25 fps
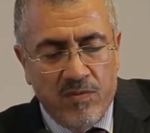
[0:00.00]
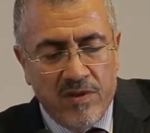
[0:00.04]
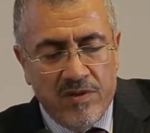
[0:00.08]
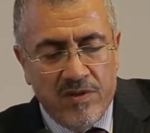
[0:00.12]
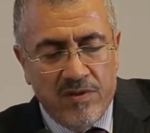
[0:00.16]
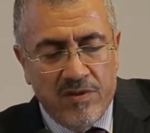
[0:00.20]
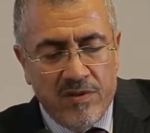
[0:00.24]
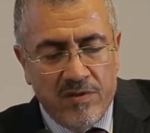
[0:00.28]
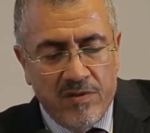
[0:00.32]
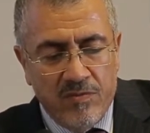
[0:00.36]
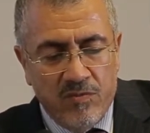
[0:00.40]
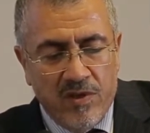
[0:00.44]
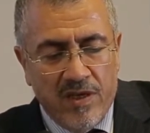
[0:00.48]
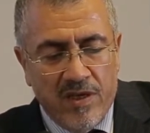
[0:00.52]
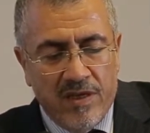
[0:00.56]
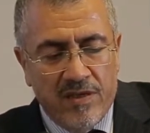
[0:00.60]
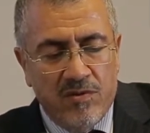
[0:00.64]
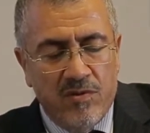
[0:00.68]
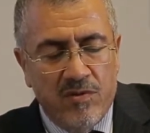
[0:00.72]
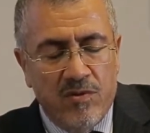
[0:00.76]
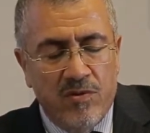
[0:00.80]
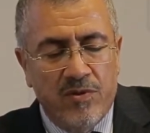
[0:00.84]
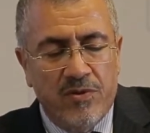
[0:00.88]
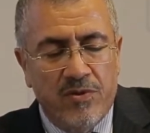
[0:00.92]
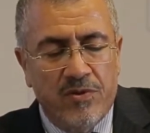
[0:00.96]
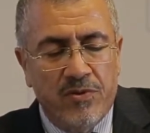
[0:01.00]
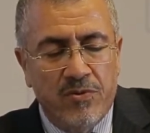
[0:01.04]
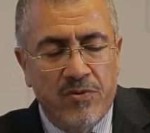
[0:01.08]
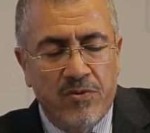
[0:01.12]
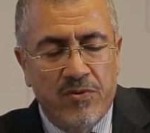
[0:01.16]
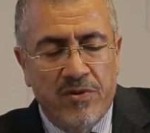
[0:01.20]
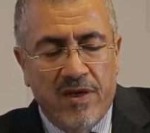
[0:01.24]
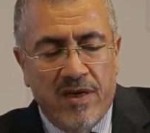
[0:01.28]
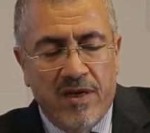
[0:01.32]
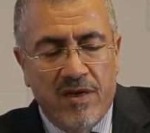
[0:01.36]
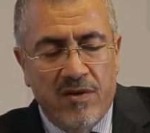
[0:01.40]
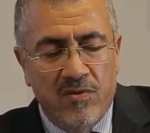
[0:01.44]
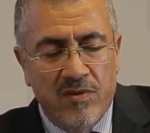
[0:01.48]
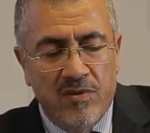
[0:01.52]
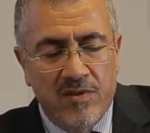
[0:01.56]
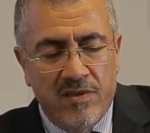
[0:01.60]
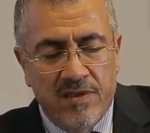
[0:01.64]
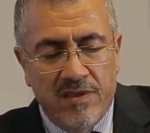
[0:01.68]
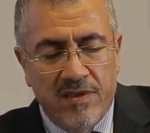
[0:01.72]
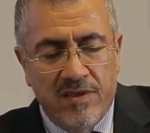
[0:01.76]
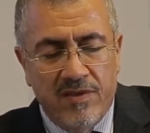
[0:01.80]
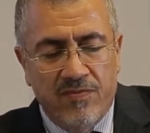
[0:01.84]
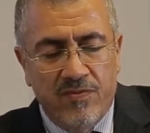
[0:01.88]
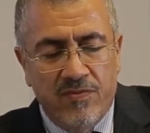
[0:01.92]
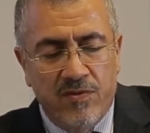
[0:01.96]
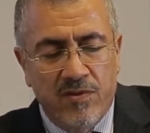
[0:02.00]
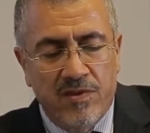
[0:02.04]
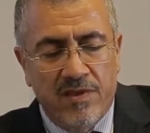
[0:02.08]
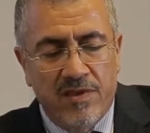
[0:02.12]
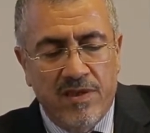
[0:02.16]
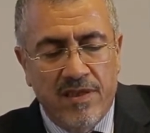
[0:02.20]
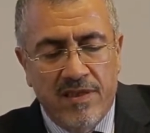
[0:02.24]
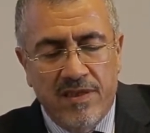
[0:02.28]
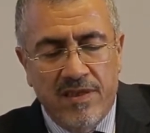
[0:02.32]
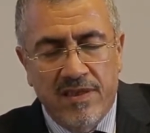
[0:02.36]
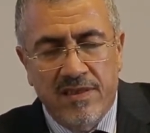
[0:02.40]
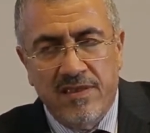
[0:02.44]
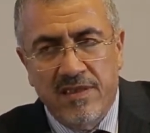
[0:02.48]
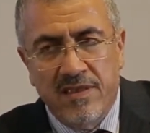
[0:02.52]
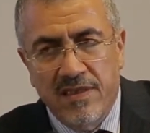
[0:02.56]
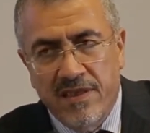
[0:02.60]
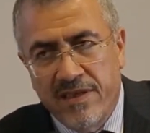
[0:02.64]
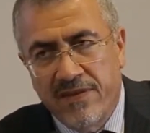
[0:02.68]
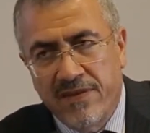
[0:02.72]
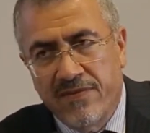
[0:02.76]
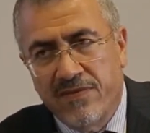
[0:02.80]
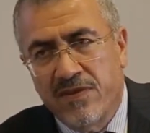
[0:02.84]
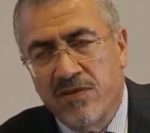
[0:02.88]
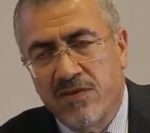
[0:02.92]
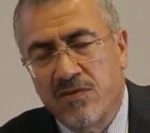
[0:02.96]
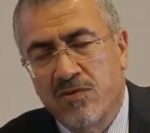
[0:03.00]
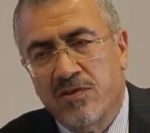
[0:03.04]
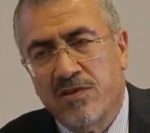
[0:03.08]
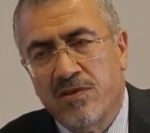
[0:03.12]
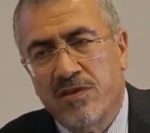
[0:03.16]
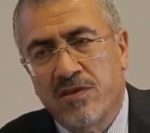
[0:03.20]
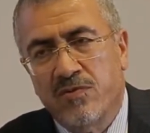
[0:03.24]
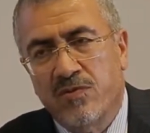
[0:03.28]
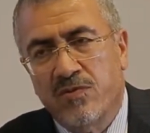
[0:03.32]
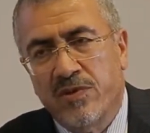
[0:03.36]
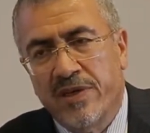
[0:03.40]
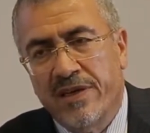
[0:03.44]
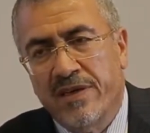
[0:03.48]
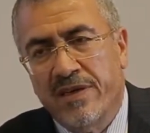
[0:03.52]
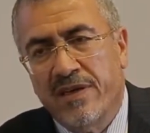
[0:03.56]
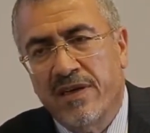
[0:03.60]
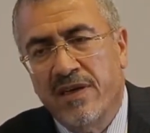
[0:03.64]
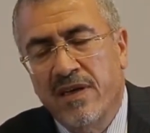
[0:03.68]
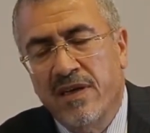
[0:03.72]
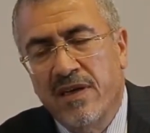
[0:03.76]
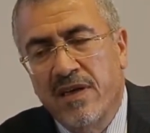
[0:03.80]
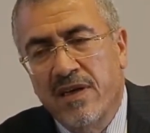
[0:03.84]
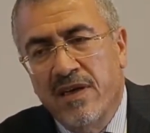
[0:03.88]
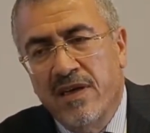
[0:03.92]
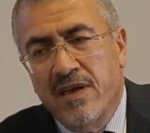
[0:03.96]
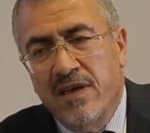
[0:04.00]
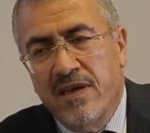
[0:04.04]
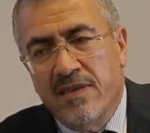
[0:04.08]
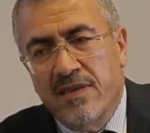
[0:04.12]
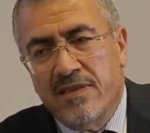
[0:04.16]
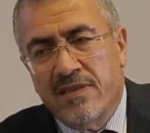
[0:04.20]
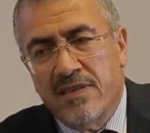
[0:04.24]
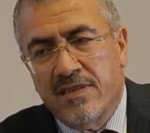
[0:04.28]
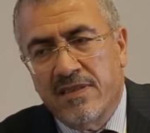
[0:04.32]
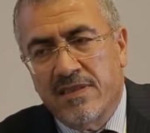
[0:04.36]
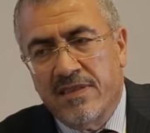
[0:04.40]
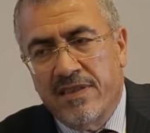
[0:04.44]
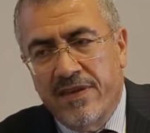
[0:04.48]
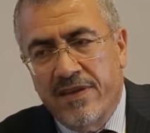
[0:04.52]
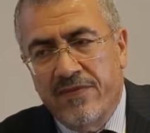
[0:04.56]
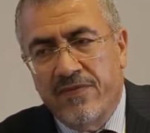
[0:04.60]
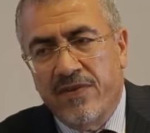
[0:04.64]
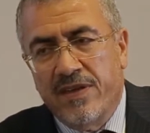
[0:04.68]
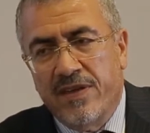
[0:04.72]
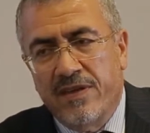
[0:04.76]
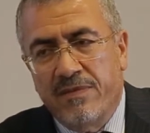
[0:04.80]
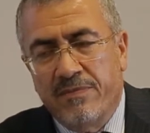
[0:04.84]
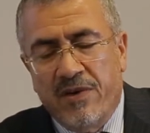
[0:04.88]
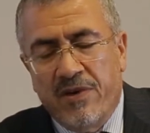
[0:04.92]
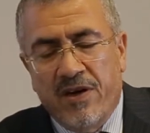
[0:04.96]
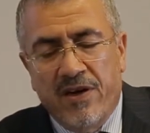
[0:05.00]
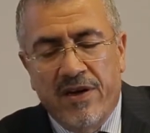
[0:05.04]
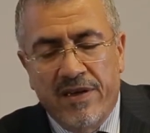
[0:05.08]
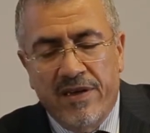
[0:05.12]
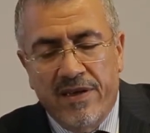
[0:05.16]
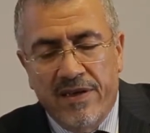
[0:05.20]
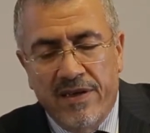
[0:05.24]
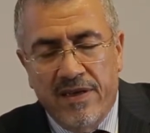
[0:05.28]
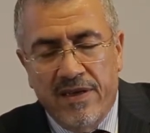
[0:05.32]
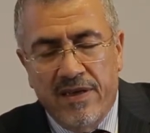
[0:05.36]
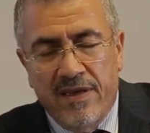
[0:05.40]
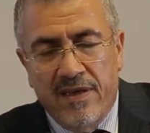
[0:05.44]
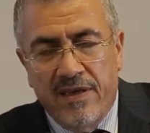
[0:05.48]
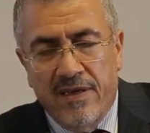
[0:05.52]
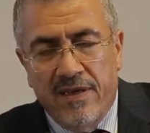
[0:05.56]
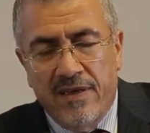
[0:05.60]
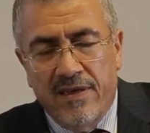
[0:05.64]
what we are going through now is the fourth industrial revolution, where it is driven by